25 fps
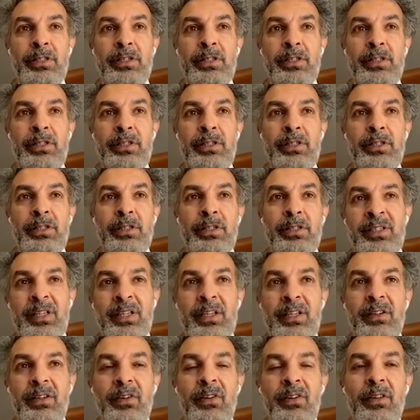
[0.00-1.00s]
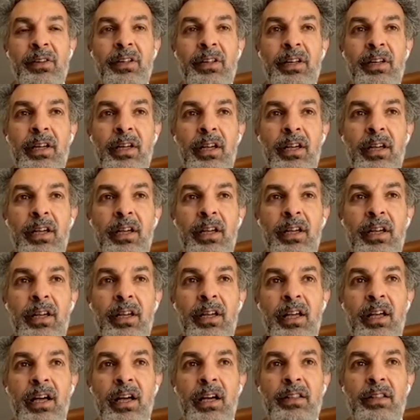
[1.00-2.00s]
and Telegram and Signal.
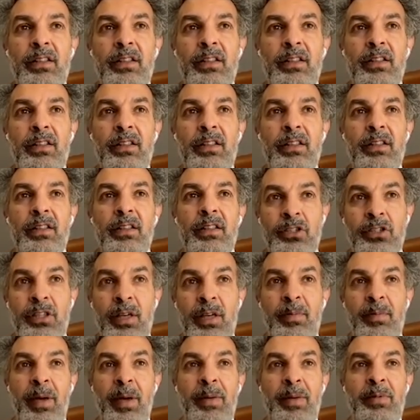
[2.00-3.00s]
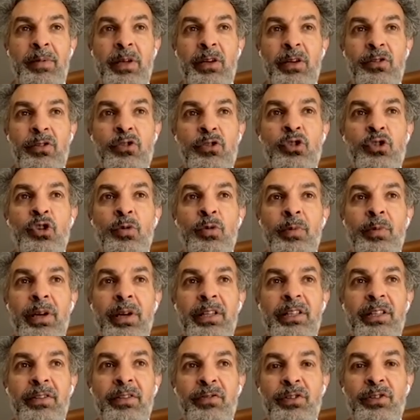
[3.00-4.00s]
They too are engaged. They may be
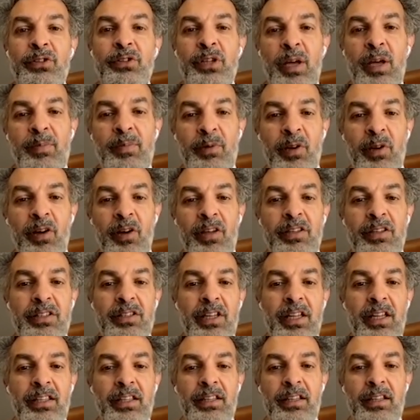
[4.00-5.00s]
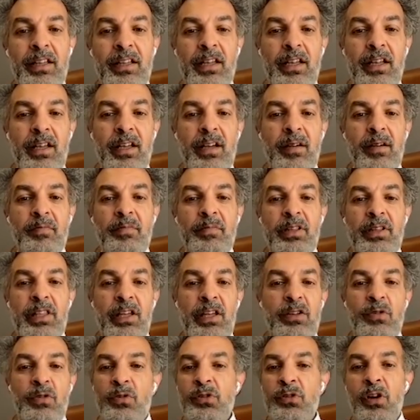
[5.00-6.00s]
consuming a different type of content, but they
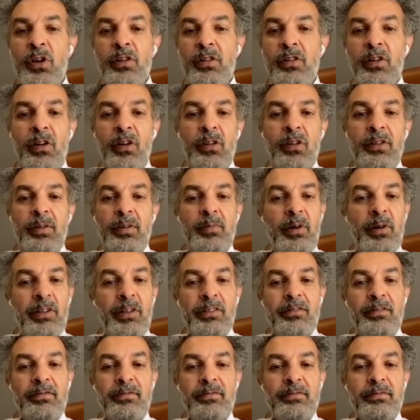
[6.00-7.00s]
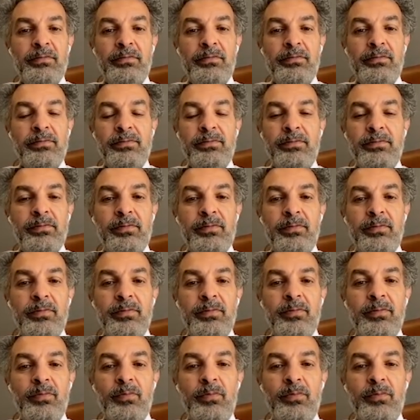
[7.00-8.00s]
use all the modern
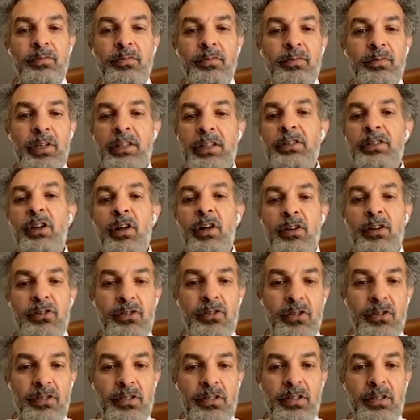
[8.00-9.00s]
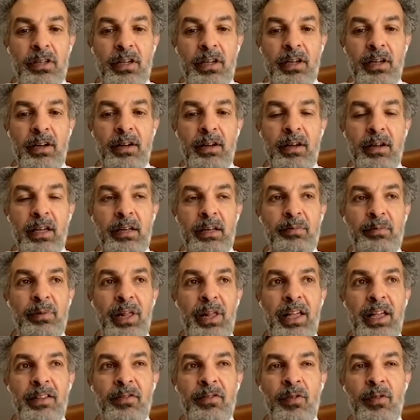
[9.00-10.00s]
technologies and
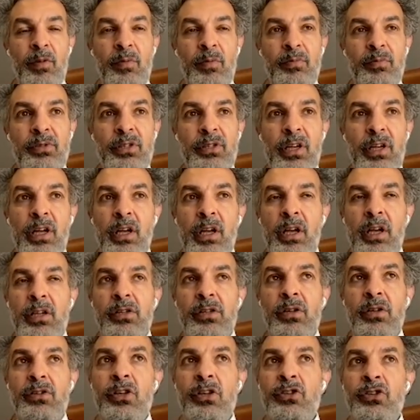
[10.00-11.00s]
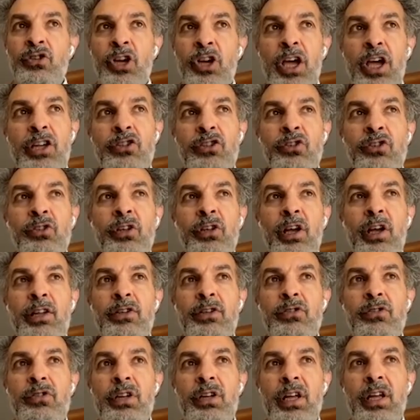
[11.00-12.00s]
platforms. So it's a changed
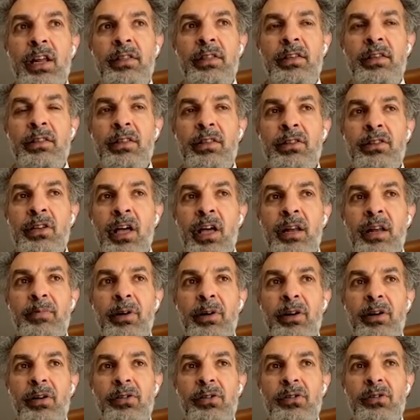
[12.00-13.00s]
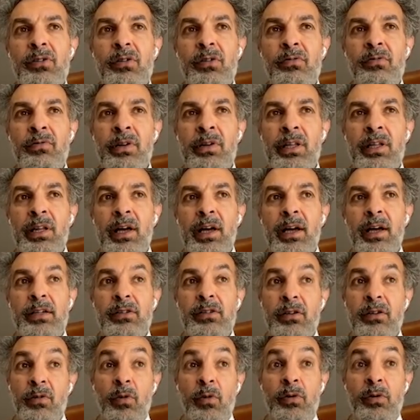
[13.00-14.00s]
country. And I think the Taliban also
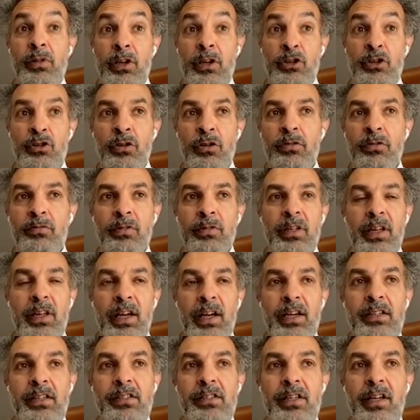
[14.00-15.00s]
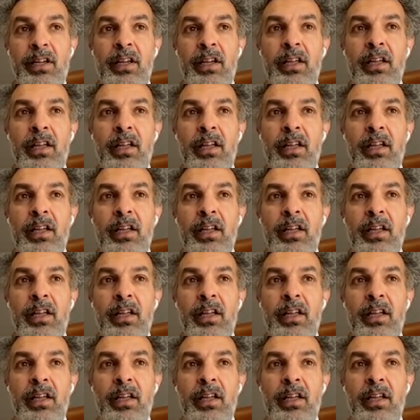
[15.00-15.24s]
realize, or they should realize,